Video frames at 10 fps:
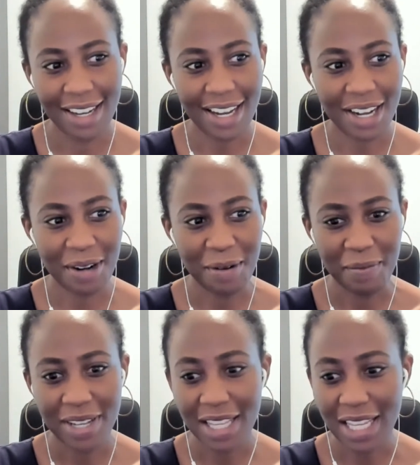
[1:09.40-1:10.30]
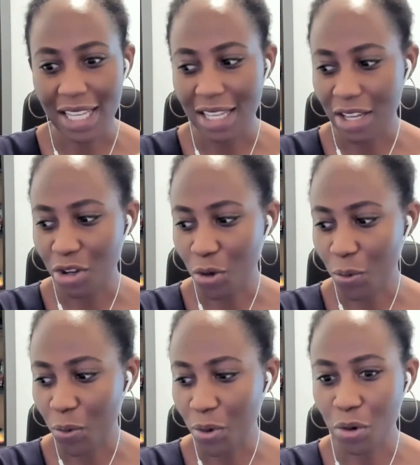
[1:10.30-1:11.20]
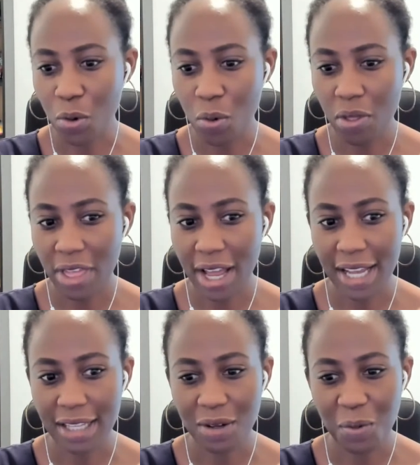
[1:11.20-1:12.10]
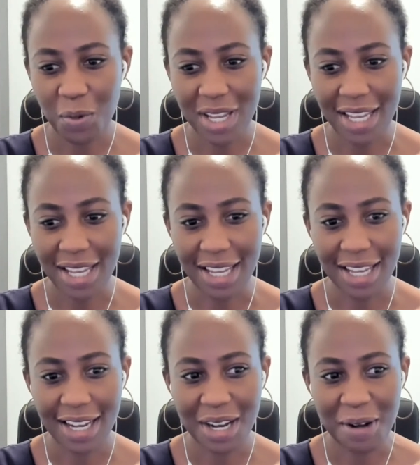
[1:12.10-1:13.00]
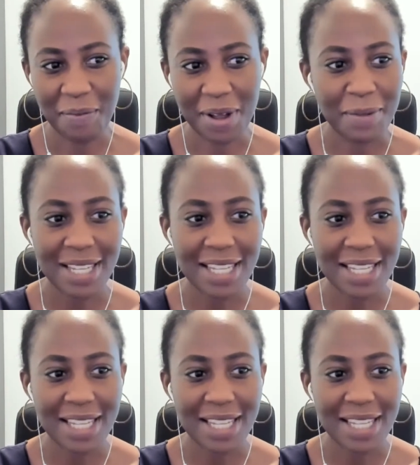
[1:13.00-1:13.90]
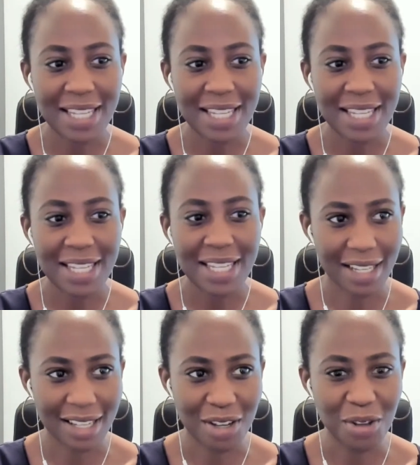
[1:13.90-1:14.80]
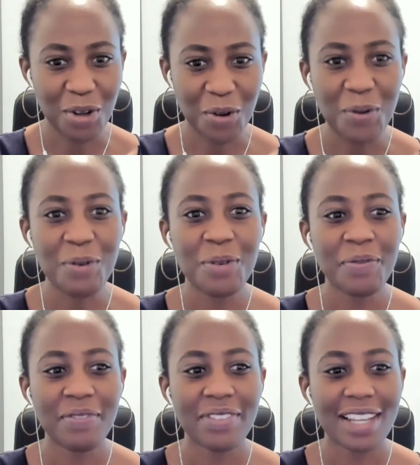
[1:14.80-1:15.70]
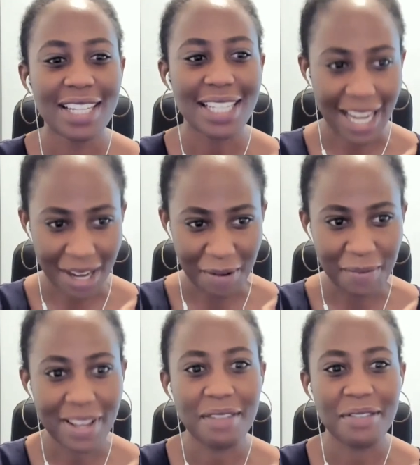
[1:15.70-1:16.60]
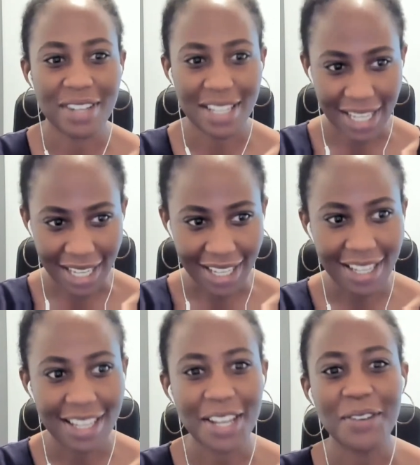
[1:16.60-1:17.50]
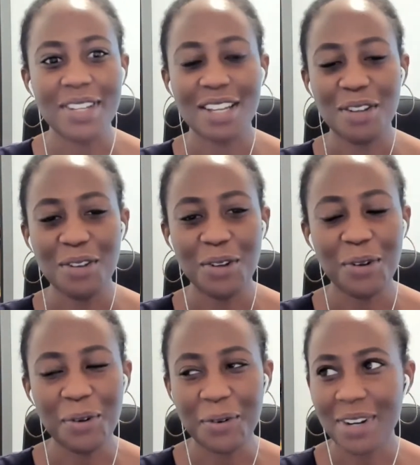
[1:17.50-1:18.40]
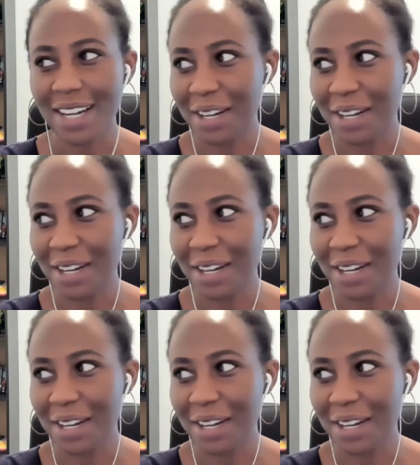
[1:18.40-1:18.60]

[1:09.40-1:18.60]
lately, you would know that we are basically in this space where there is a new scam every day. There is a new